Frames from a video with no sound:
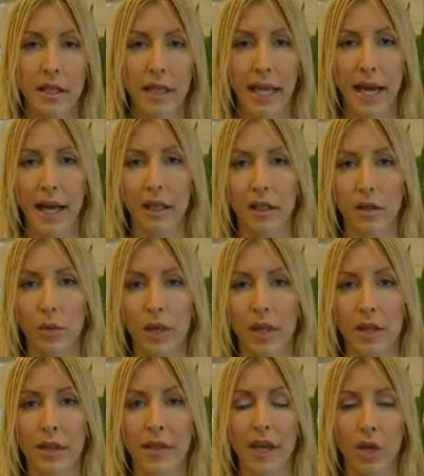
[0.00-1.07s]
cattle,
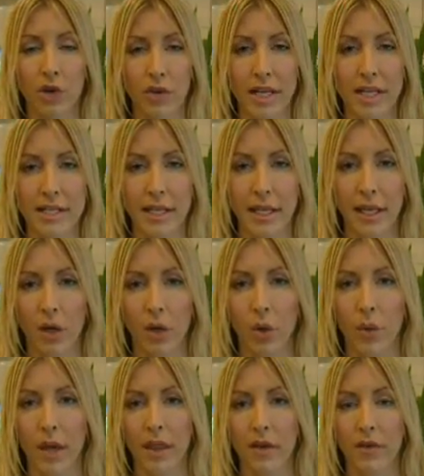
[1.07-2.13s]
whether they're grazing or
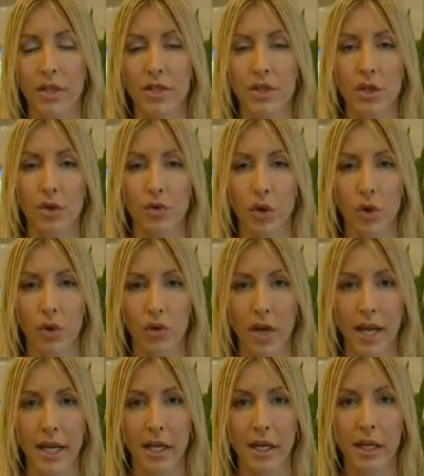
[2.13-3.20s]
whether it's to grow
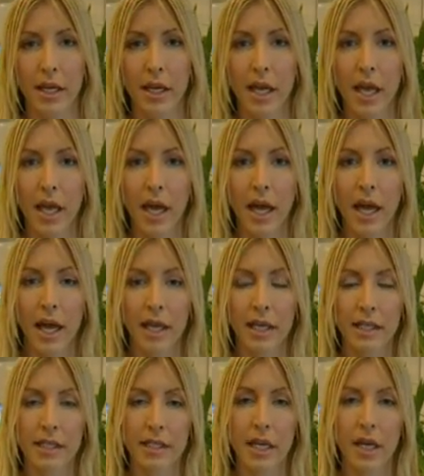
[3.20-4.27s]
grain.
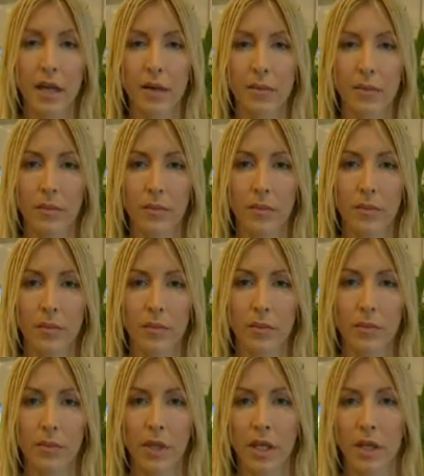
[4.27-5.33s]
And,
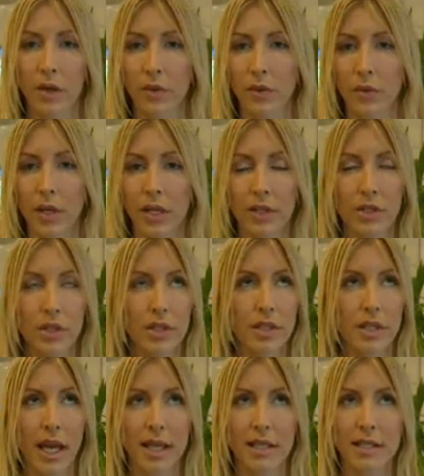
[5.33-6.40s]
you know, it
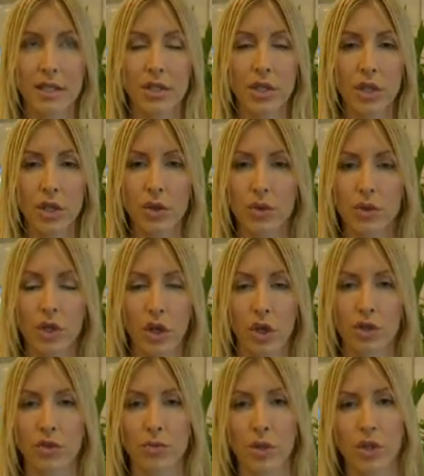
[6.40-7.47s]
just has this huge
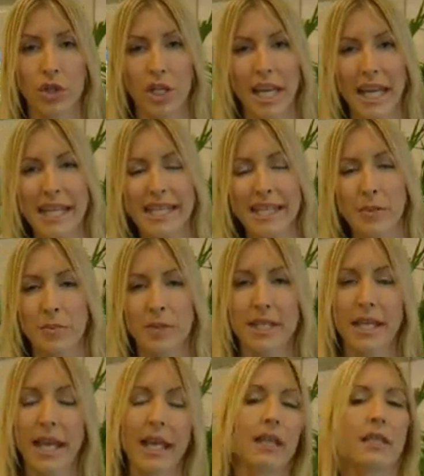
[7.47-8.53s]
contribution,
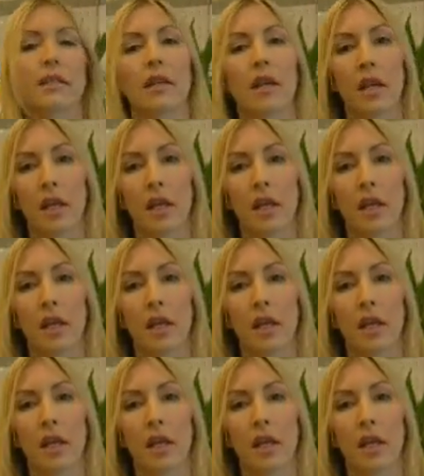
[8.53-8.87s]
18%